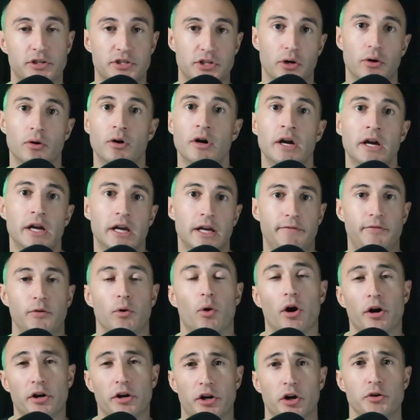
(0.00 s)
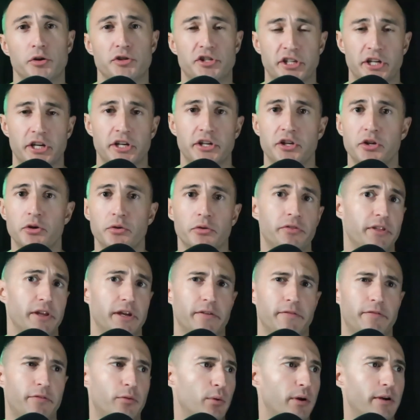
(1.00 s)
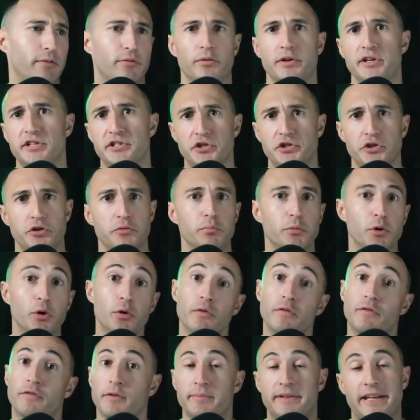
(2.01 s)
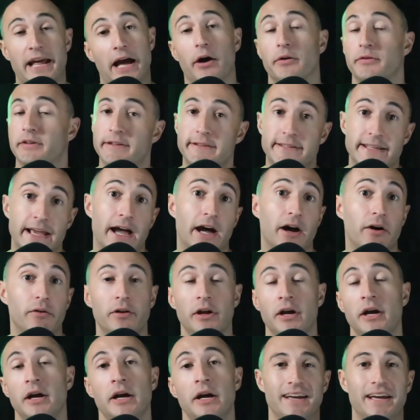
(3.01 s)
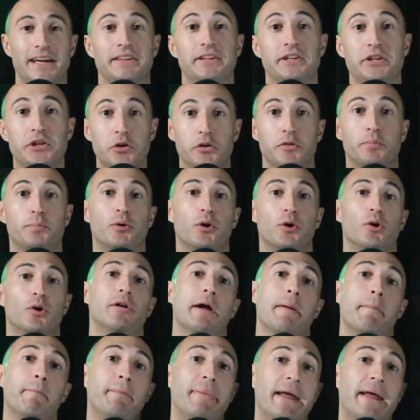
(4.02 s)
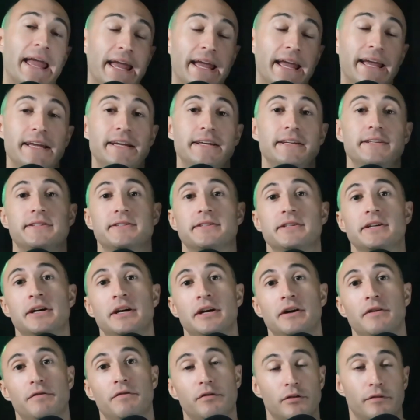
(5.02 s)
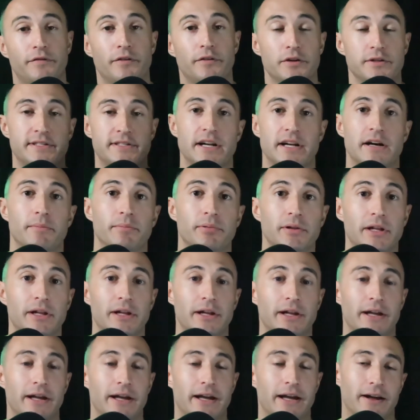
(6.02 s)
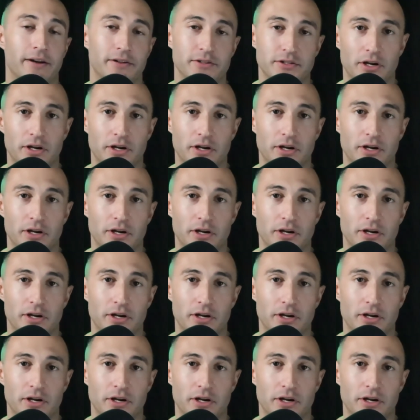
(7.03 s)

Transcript: So if you are coaching a youth and for whatever reason you move from town to town and the youth program pays for First Down Playbook,